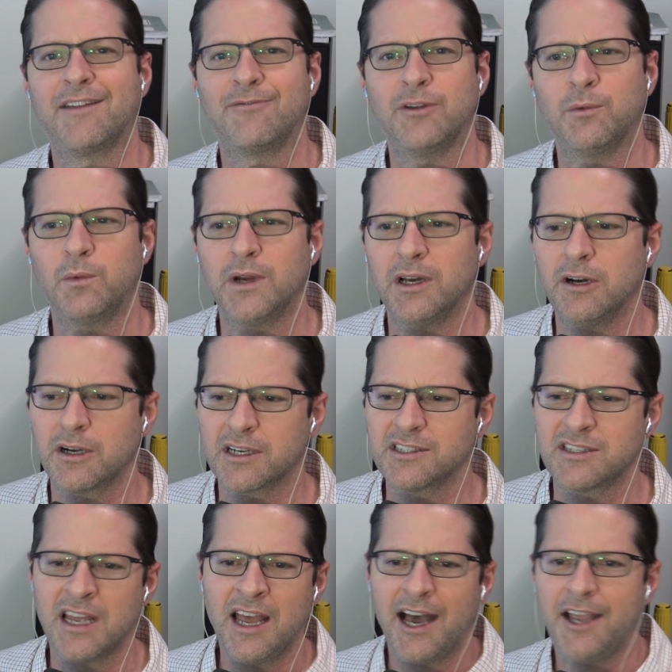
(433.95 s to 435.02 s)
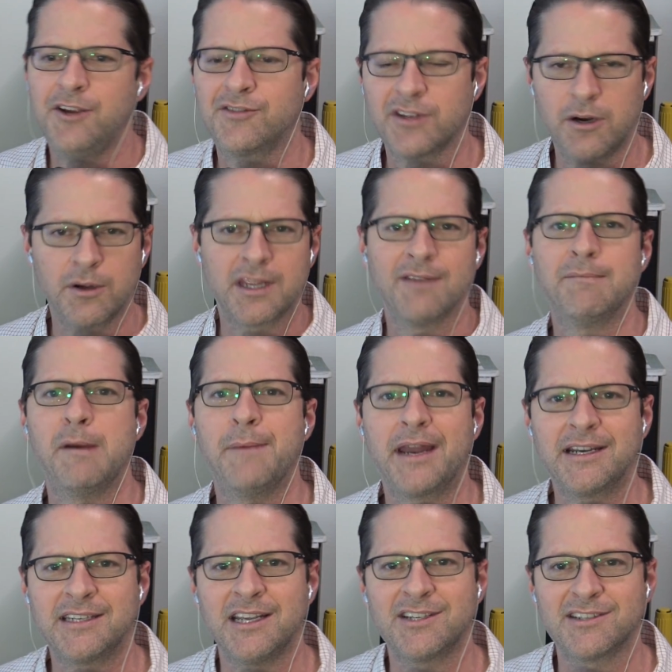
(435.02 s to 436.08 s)
if you will, because I usually don't give my
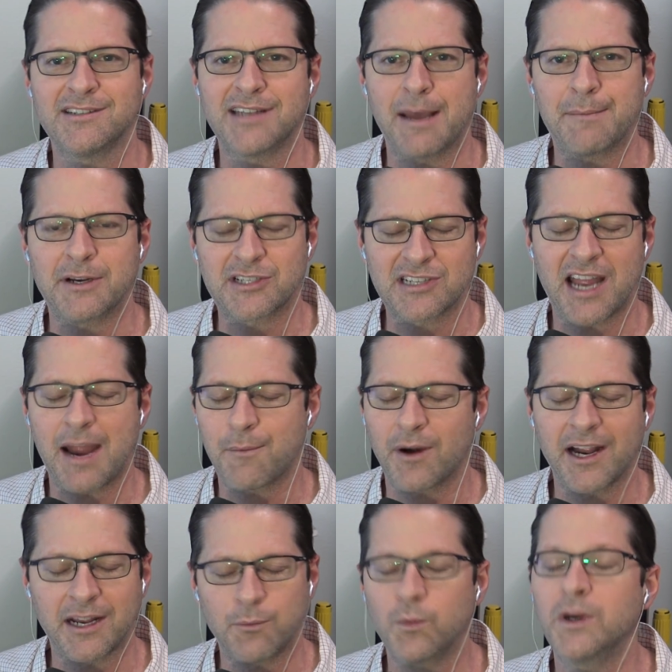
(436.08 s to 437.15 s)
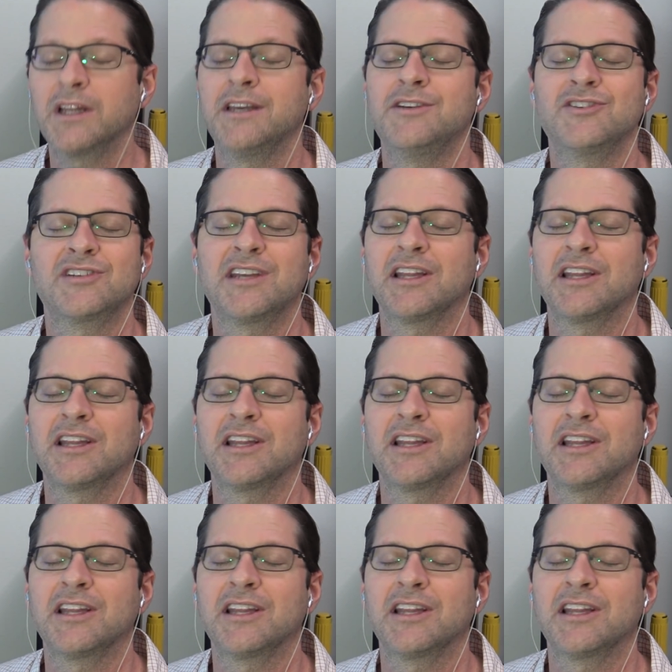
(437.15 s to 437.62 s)
meditations that much time where I can really just